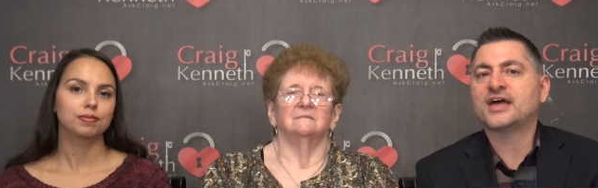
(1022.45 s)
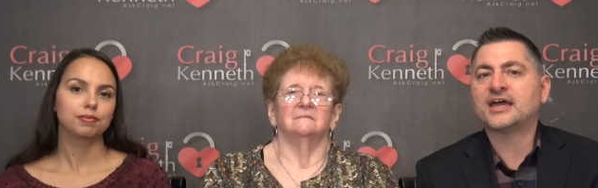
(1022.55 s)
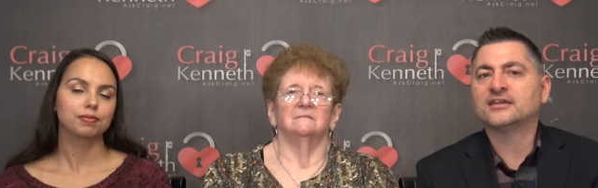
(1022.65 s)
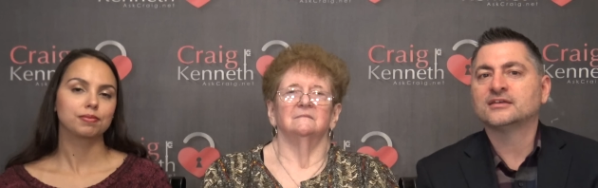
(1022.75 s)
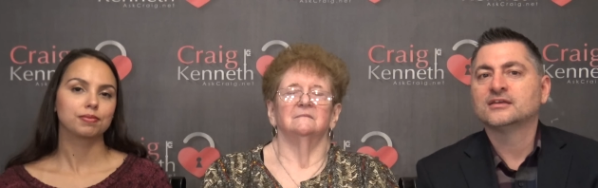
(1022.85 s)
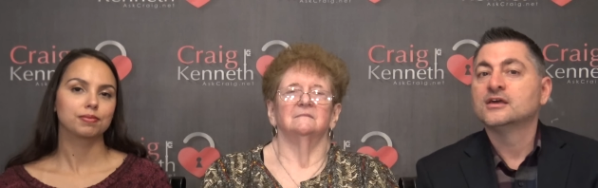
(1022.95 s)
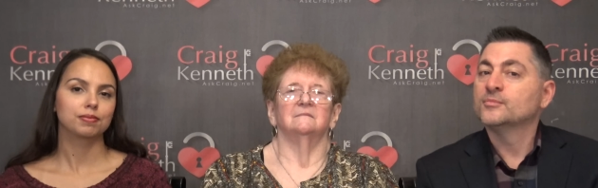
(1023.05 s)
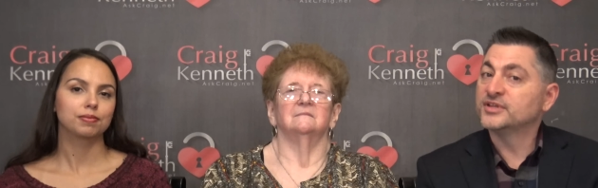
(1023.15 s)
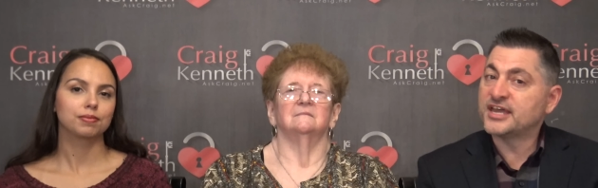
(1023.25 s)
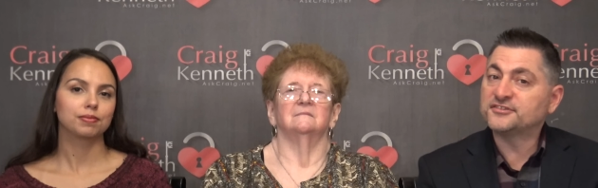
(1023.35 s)
Speaker 1: that.
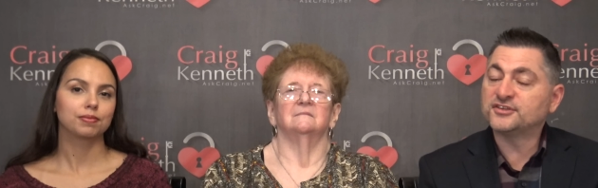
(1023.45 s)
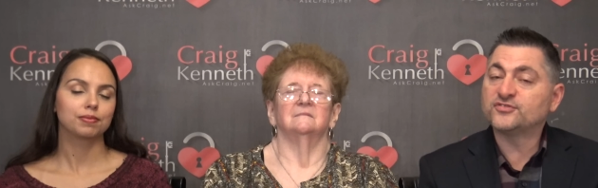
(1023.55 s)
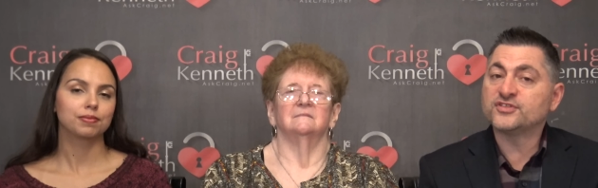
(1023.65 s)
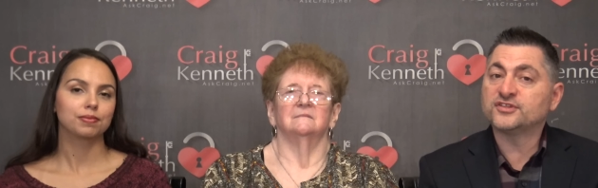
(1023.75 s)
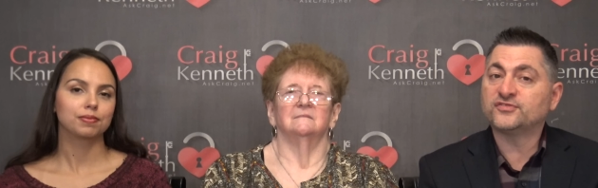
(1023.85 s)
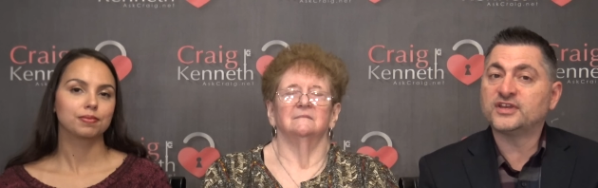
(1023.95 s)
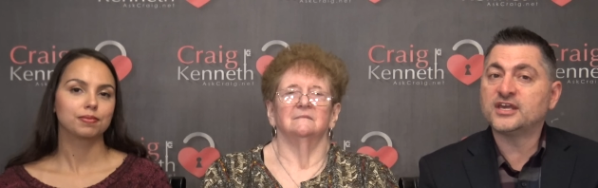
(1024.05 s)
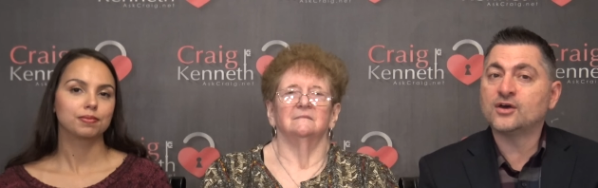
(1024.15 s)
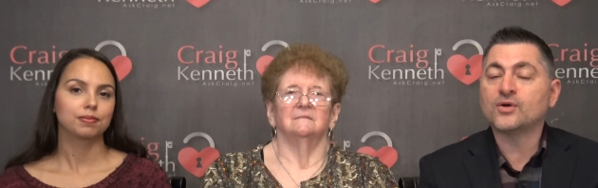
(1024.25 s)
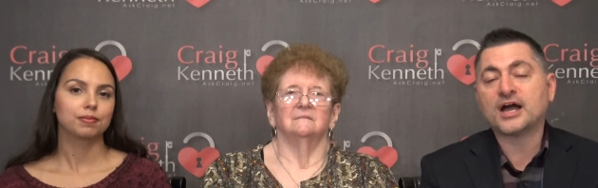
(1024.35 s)
But that's it for this
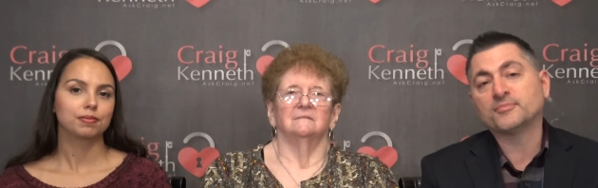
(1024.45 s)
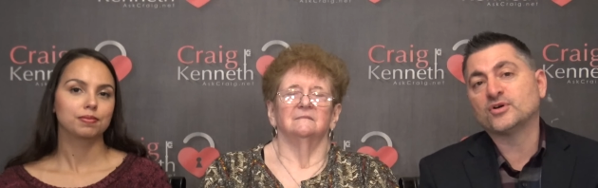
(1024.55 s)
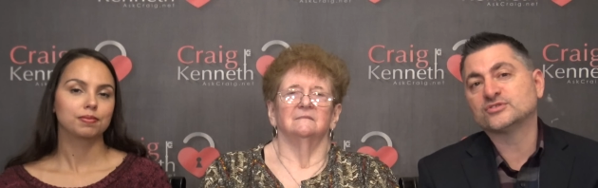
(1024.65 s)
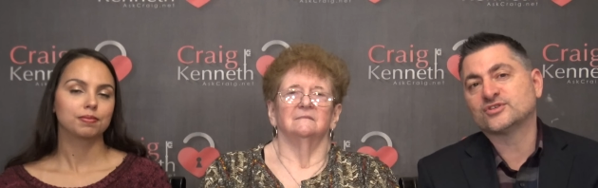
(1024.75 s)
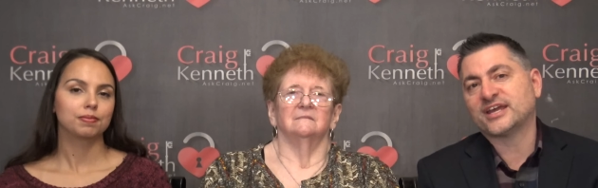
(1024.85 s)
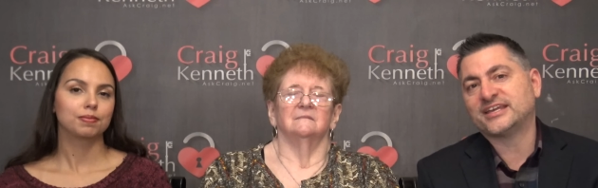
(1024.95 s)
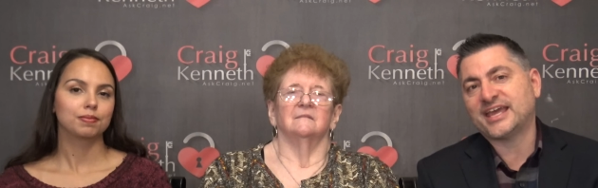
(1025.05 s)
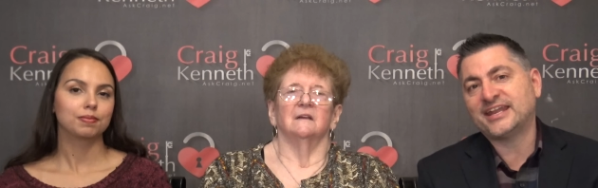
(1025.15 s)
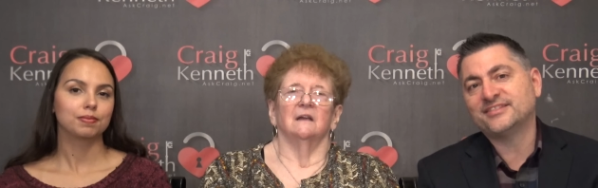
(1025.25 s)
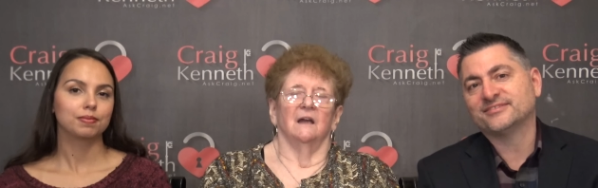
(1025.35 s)
video. I'm Coach Craig
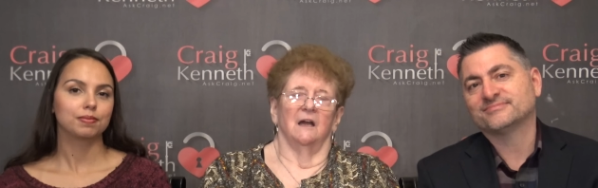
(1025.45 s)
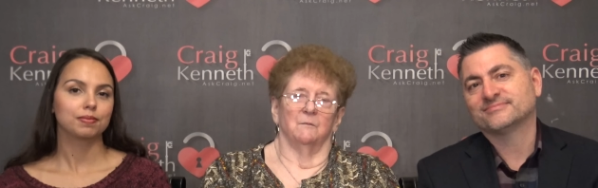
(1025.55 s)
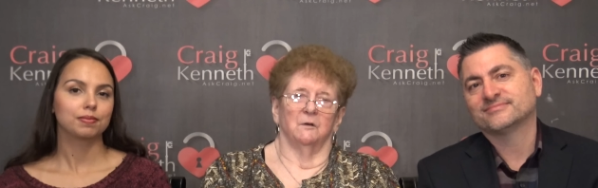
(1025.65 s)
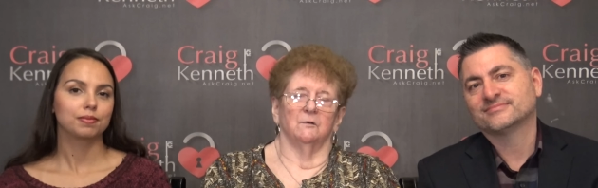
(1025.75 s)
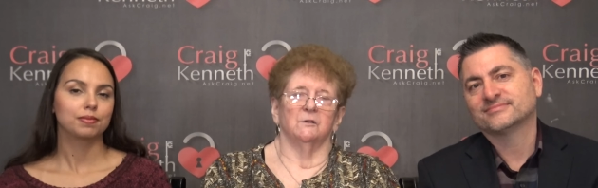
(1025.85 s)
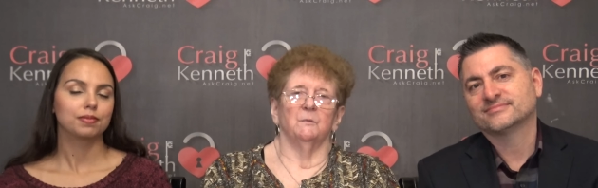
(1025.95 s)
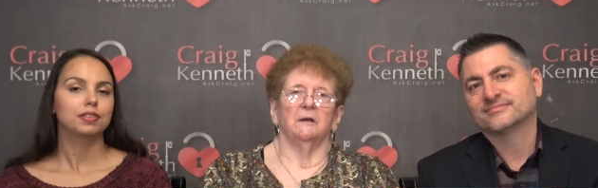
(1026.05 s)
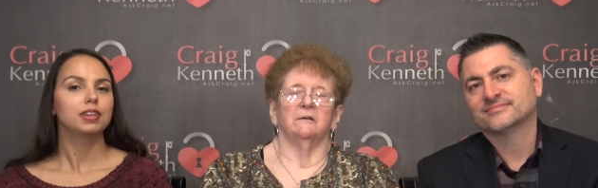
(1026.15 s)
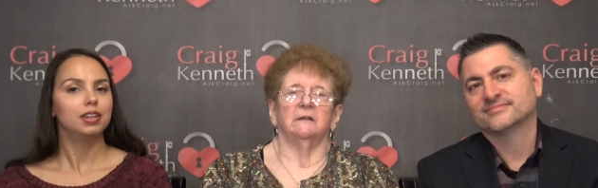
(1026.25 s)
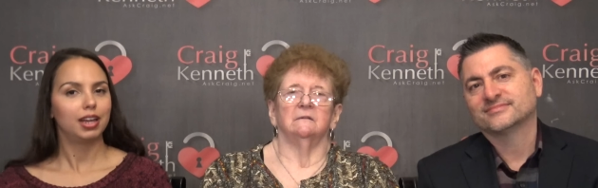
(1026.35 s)
Kenneth. I'm Coach
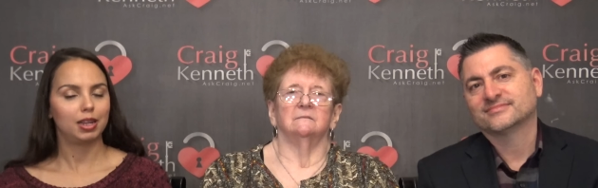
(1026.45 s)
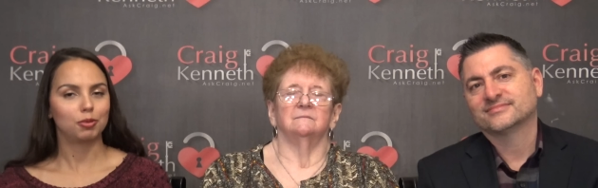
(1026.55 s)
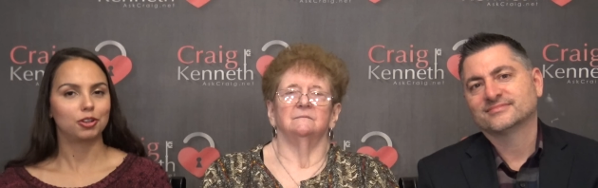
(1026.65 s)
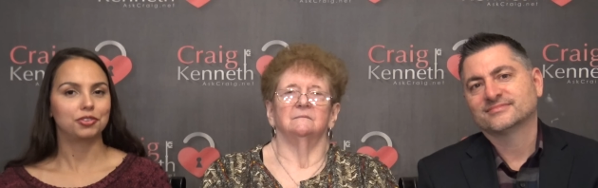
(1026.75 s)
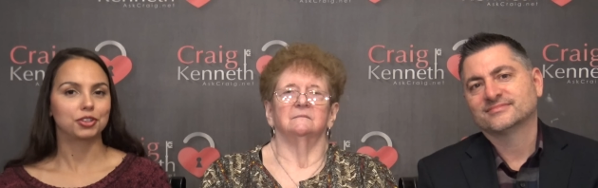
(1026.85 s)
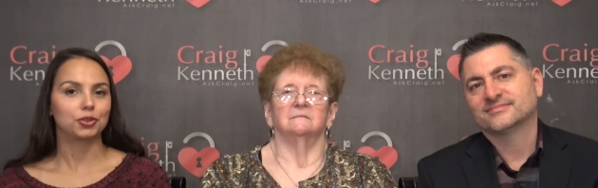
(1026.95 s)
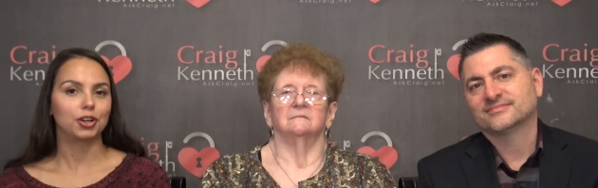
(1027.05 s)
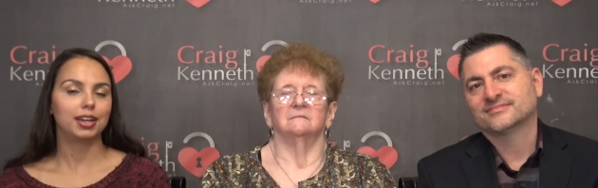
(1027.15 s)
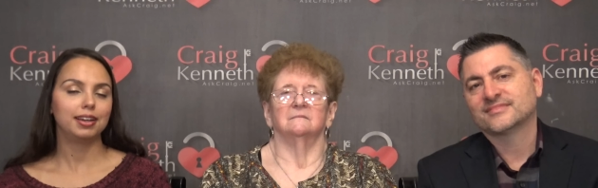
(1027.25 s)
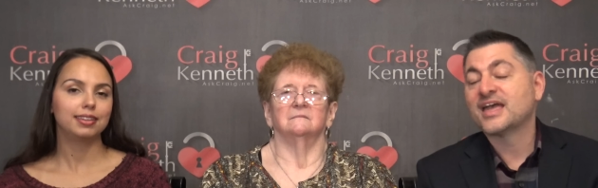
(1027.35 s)
Margaret.
Speaker 2: And I'm Coach
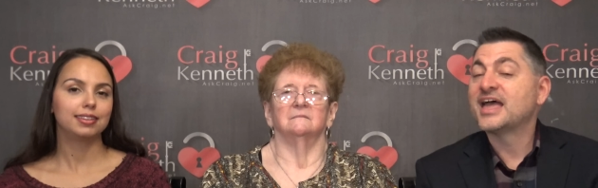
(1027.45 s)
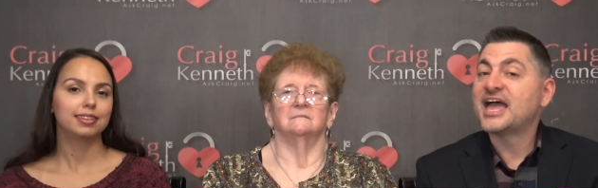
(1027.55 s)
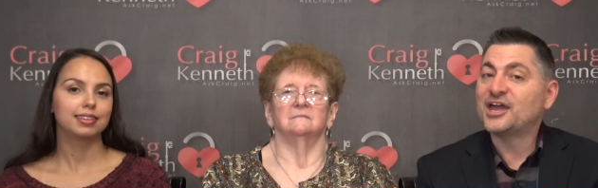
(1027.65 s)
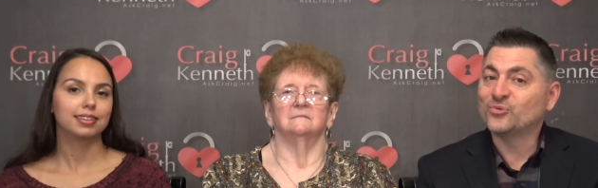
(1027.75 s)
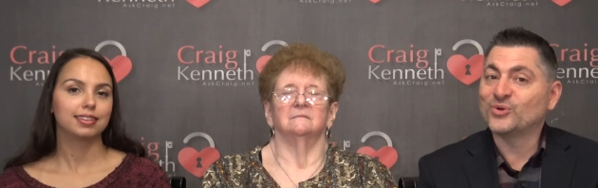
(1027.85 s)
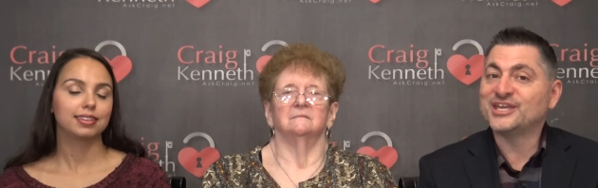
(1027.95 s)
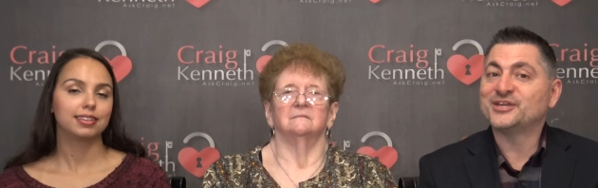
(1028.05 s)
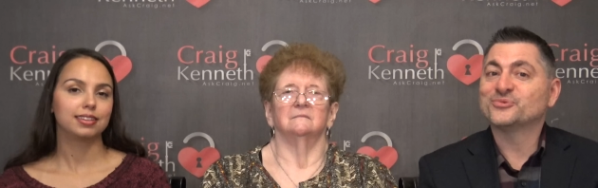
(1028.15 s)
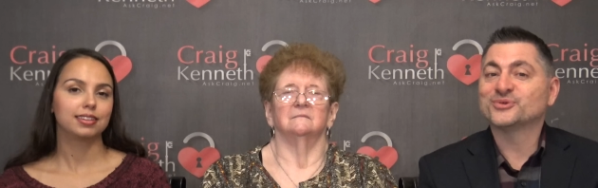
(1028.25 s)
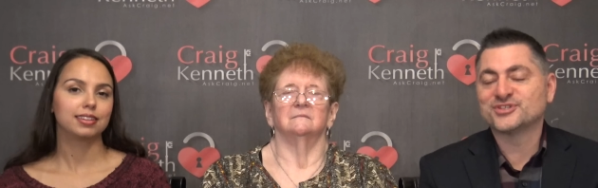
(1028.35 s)
Victoria.
Speaker 1: And
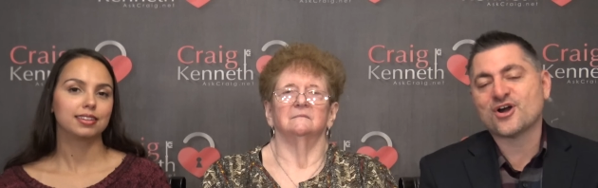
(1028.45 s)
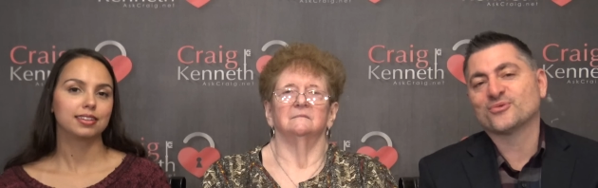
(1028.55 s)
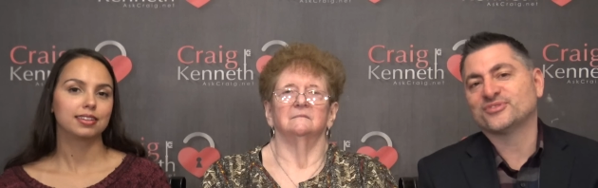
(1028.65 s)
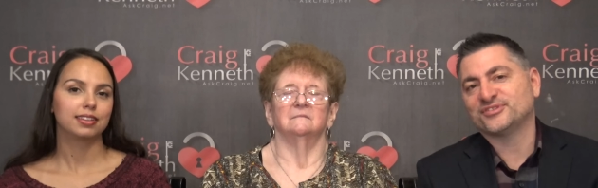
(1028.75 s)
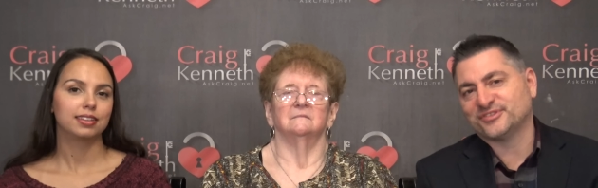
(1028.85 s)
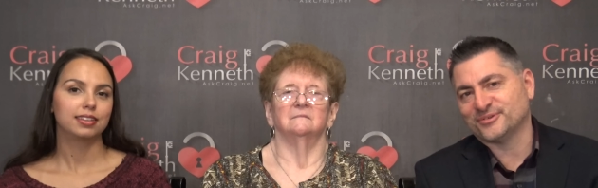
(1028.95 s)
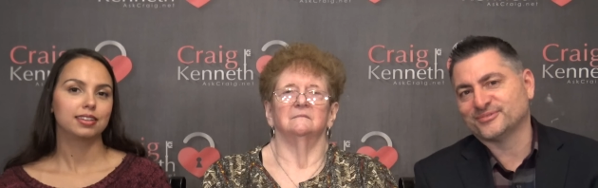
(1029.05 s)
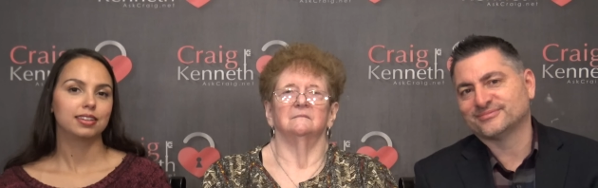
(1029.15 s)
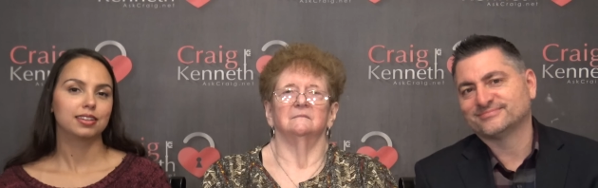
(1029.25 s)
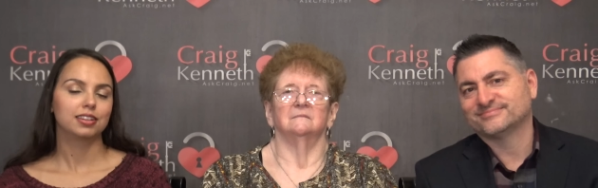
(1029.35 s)
we will talk with you soon.